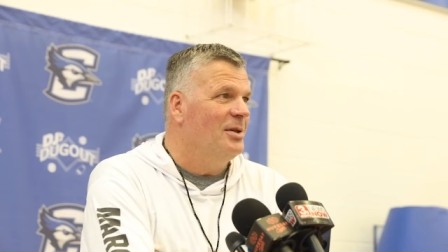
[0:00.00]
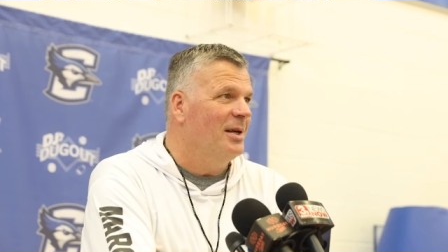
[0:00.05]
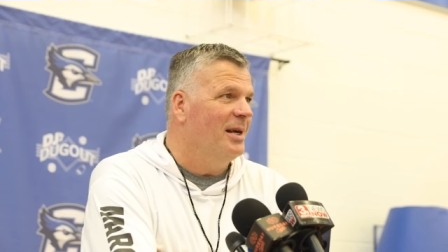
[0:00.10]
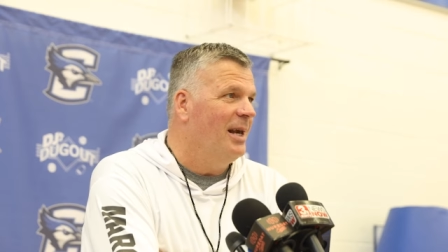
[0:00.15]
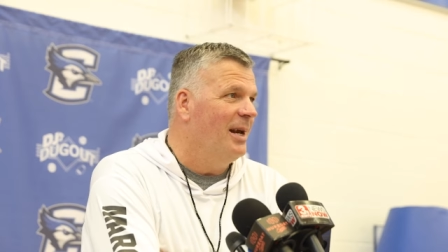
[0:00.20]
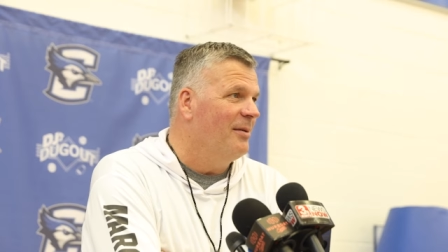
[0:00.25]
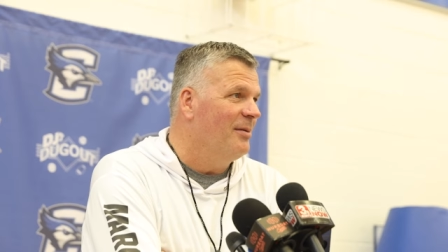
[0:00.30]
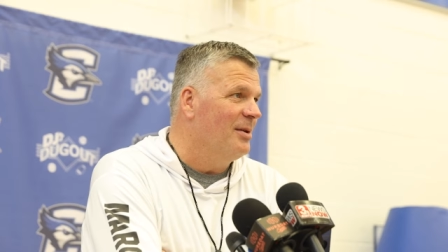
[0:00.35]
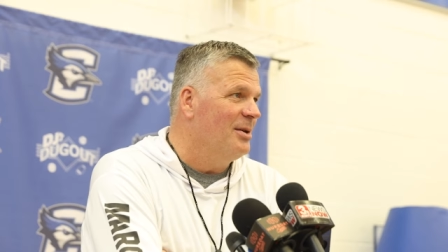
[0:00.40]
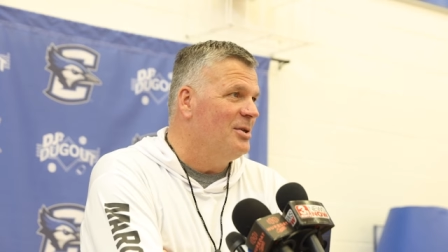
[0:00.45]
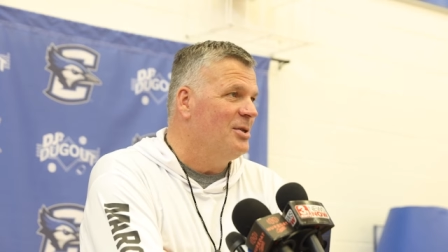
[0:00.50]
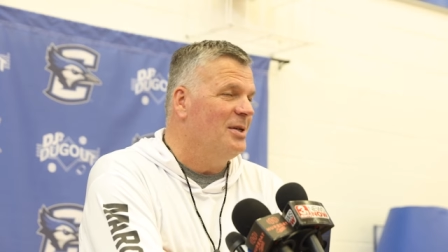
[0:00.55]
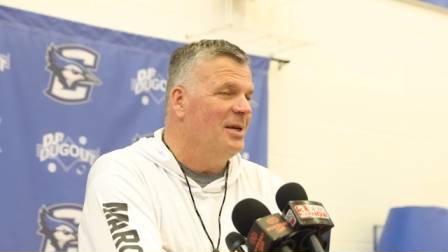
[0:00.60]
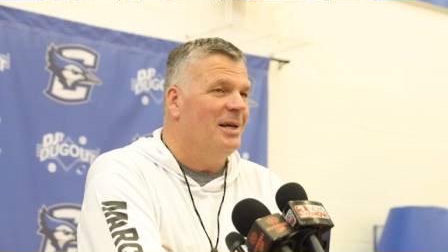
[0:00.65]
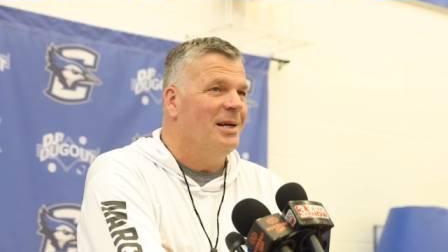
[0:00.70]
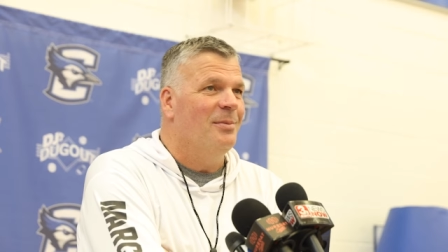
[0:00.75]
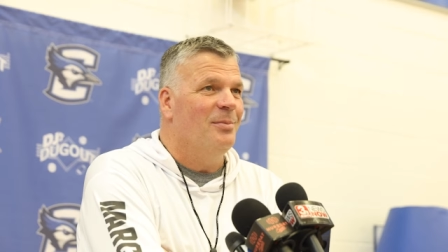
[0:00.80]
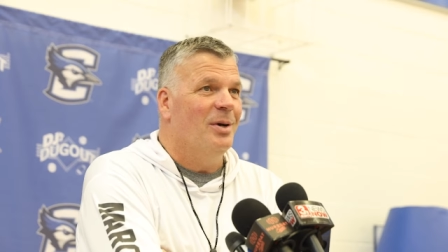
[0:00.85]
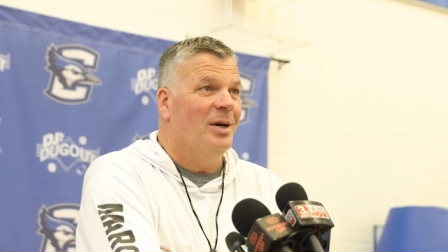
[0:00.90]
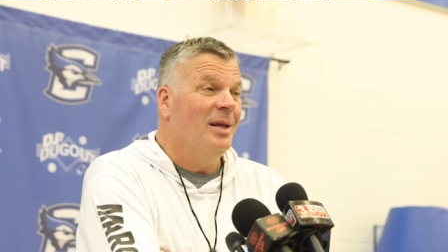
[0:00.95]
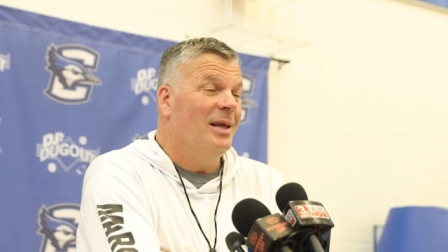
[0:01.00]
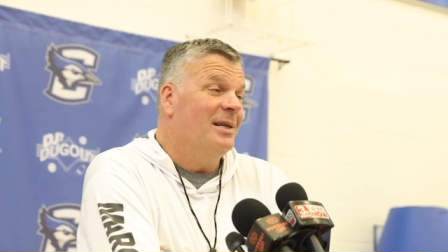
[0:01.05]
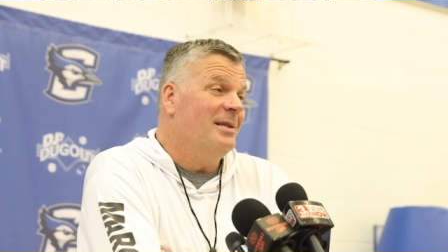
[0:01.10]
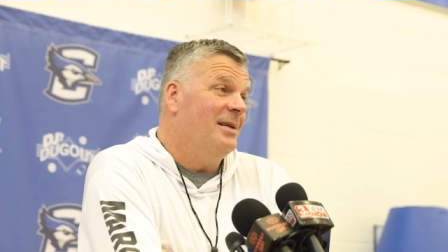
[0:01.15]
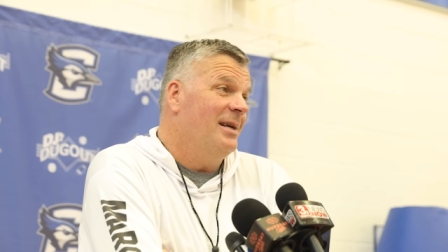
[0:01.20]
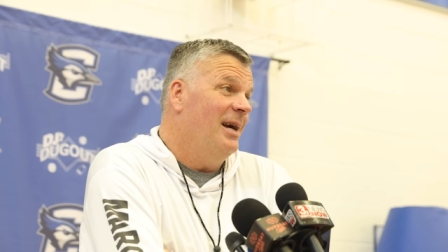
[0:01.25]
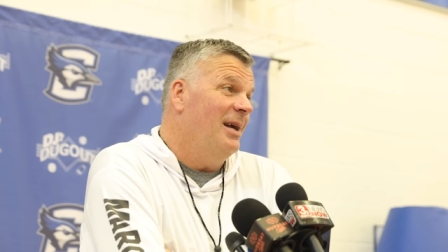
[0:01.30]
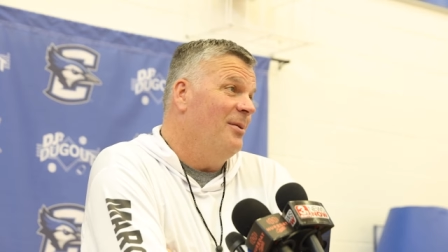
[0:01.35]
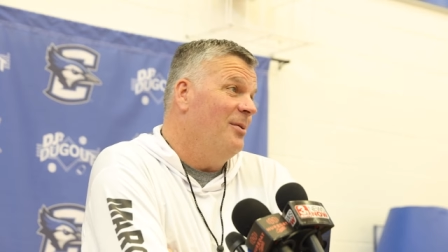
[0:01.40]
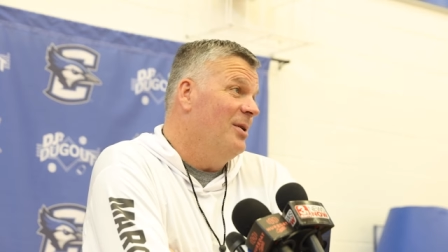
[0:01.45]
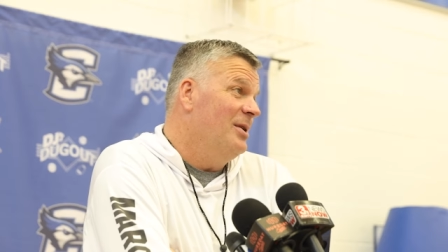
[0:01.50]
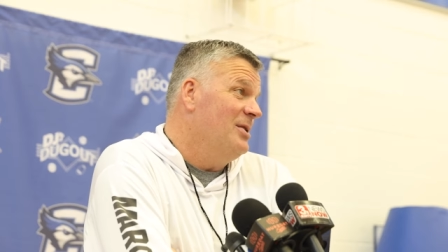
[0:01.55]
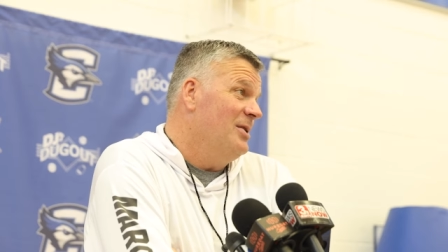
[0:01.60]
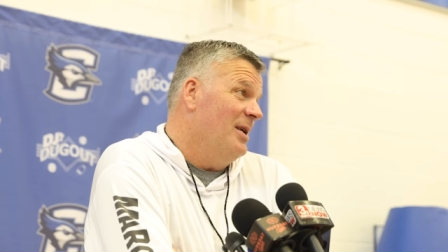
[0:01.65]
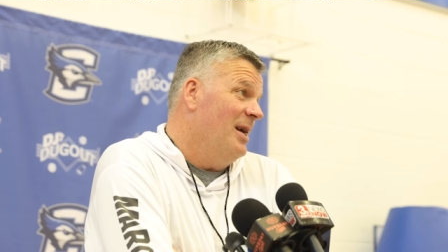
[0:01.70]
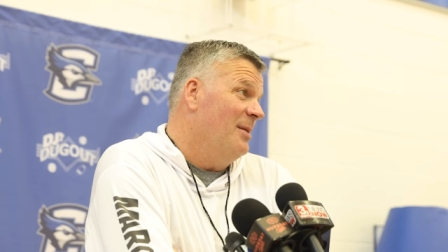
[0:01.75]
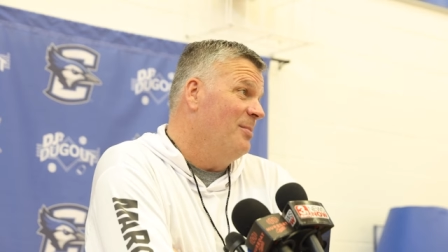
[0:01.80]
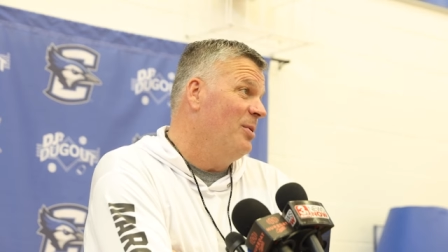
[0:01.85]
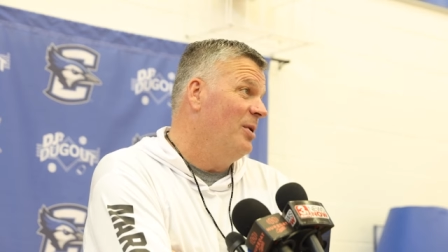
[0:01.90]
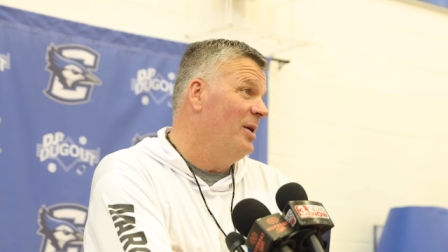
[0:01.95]
and you can't really see anybody. That's kind of what it's
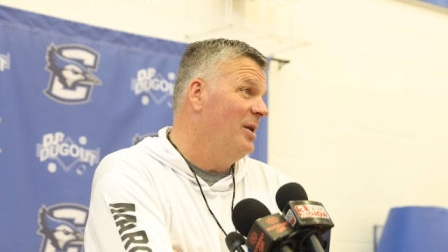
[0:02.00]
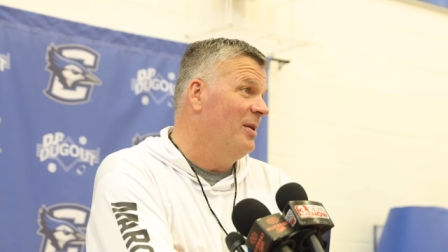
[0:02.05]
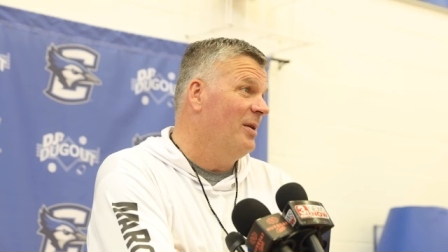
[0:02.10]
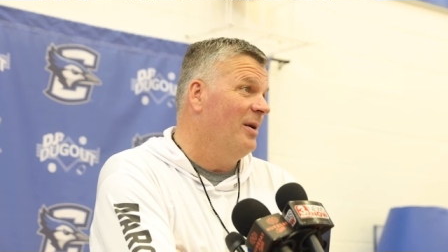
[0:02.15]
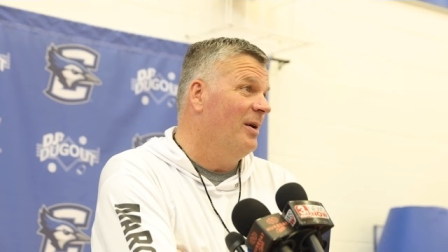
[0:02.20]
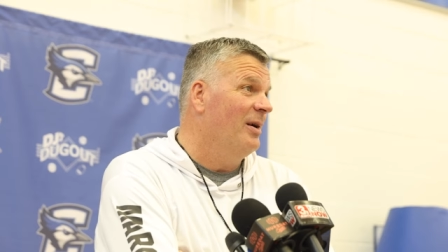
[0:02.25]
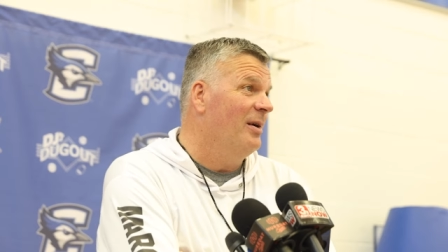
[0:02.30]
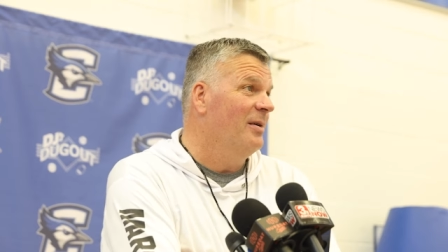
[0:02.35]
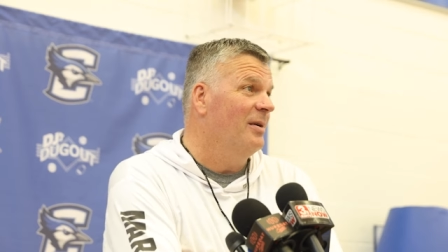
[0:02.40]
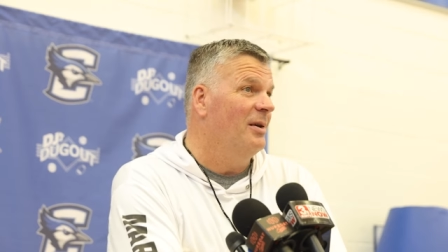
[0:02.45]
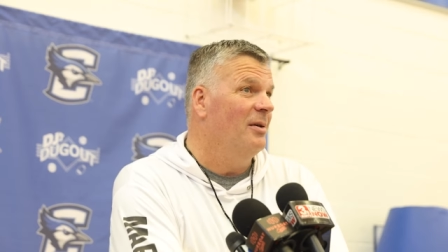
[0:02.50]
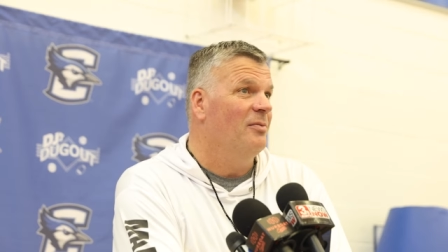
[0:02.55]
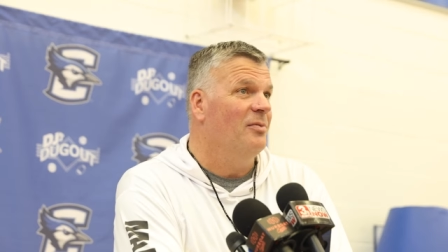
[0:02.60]
like playing in the Garden.